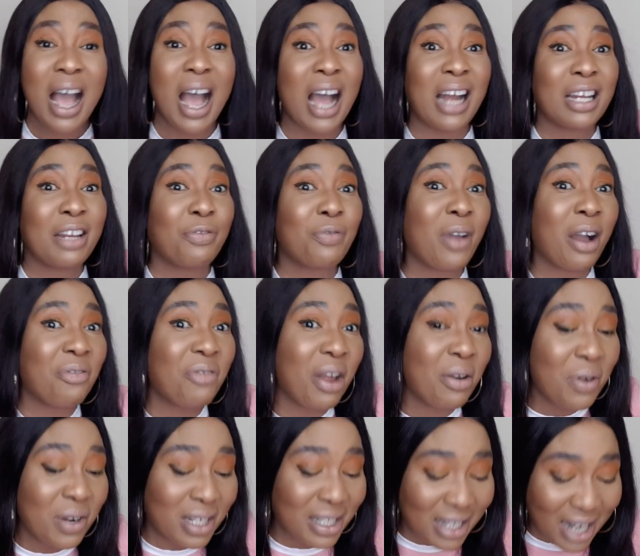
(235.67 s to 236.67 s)
And if you are
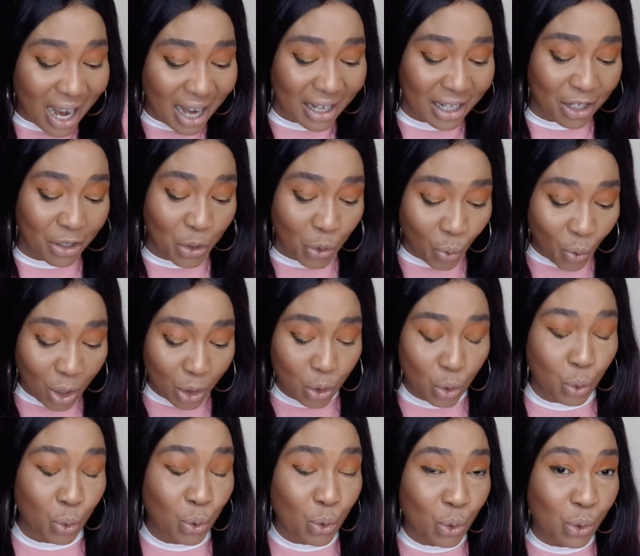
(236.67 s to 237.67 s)
very dark, you want
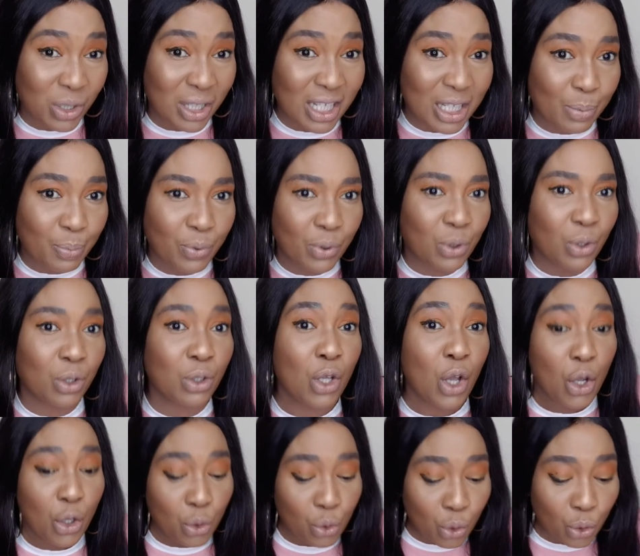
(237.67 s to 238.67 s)
to use this
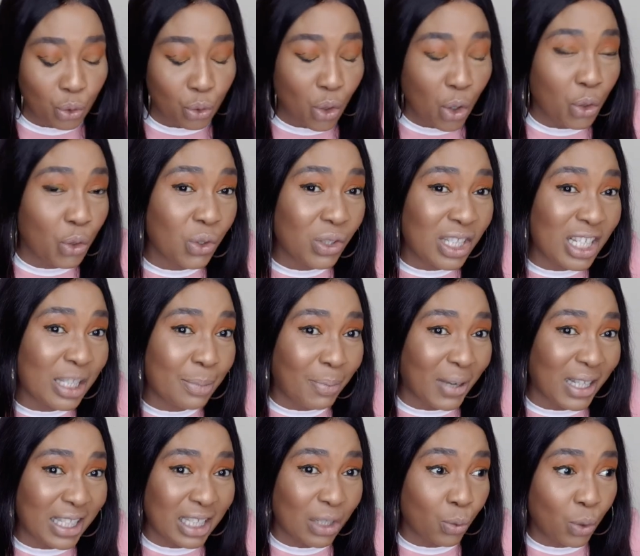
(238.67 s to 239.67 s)
product, do not use this
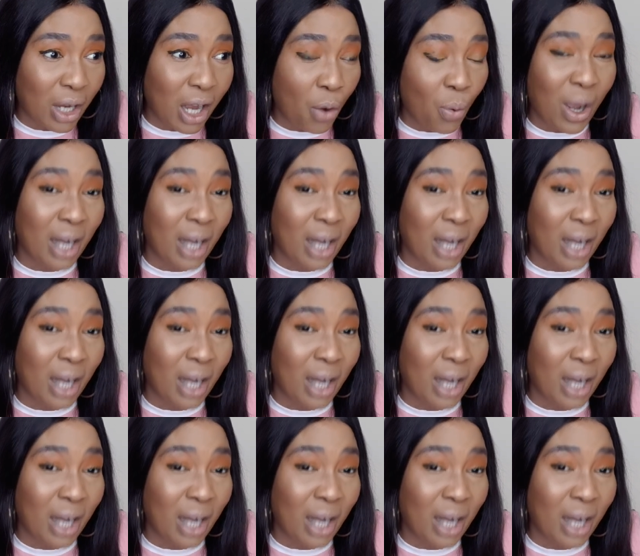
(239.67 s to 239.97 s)
particular